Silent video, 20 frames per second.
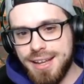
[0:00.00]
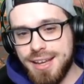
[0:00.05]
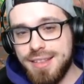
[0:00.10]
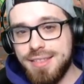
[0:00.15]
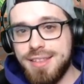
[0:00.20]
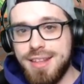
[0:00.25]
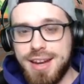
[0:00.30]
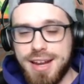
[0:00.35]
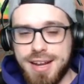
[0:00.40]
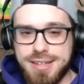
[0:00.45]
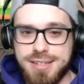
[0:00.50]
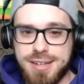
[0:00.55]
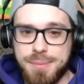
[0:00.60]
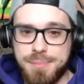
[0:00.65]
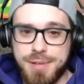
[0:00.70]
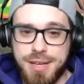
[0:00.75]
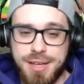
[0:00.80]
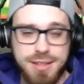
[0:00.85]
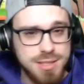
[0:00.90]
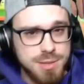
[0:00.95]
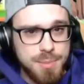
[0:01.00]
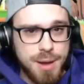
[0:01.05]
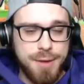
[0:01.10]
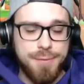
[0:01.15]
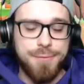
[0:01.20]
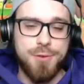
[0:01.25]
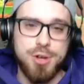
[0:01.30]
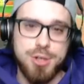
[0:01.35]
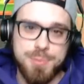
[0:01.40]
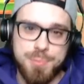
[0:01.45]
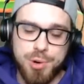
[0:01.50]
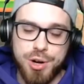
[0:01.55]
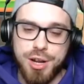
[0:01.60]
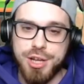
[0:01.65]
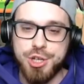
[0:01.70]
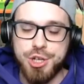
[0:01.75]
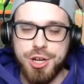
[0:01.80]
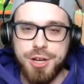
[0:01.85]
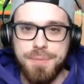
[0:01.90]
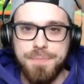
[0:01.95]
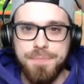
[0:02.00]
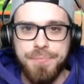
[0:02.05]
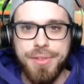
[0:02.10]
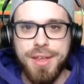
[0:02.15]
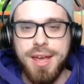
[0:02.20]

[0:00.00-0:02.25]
in the next update. This is my first prediction.